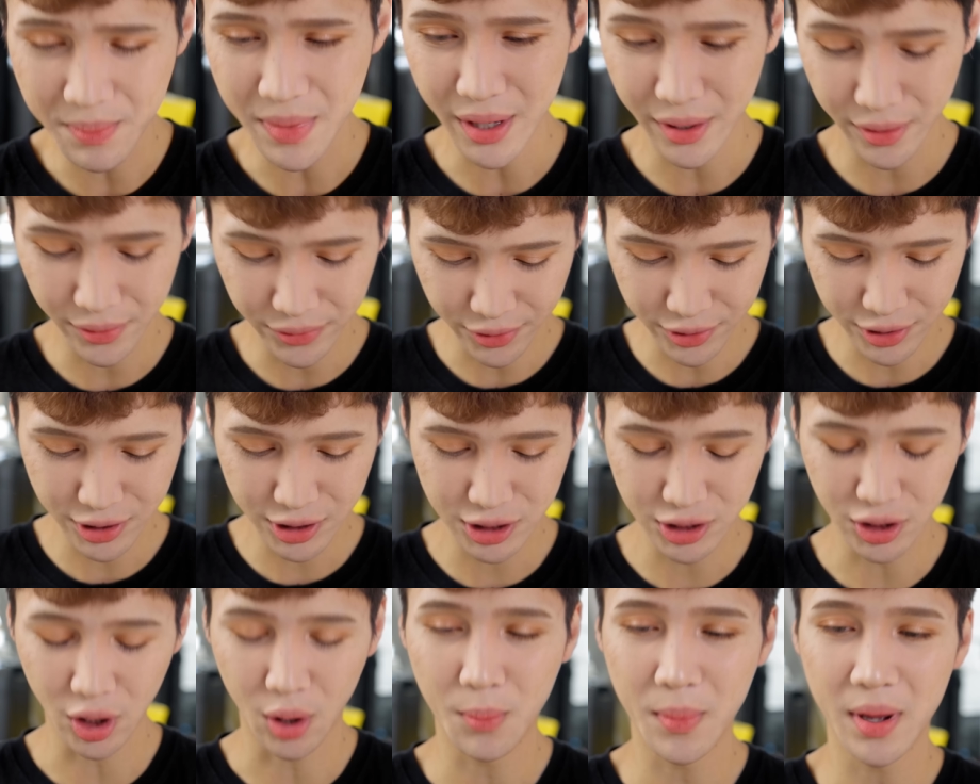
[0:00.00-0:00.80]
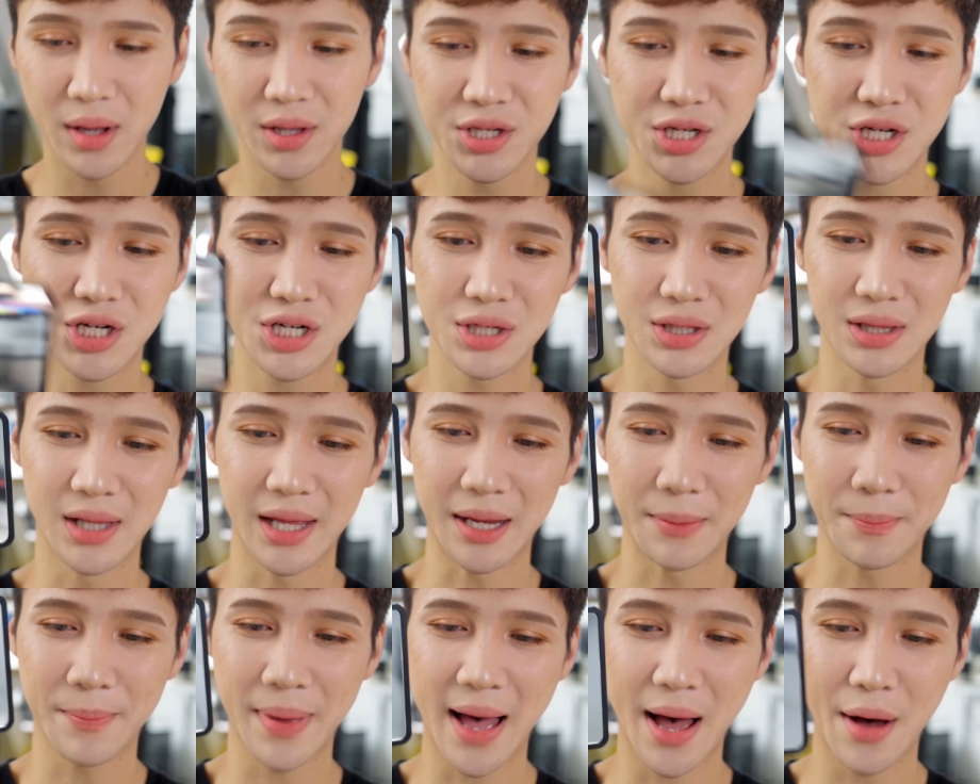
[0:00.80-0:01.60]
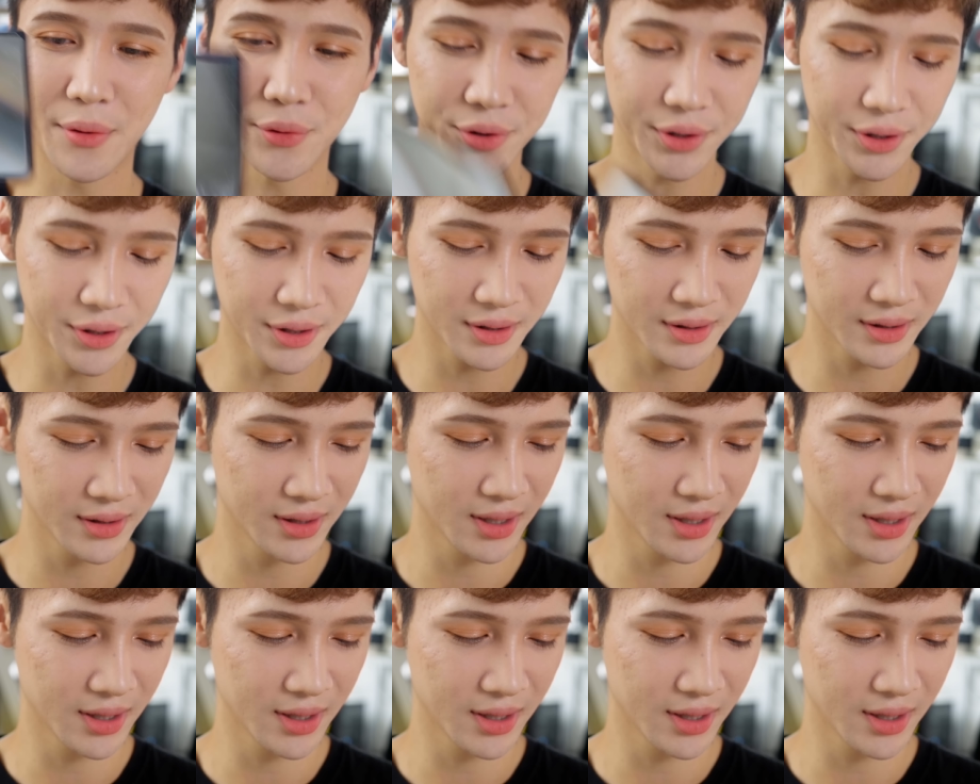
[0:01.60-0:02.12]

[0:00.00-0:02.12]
mirror, there's so much like powder.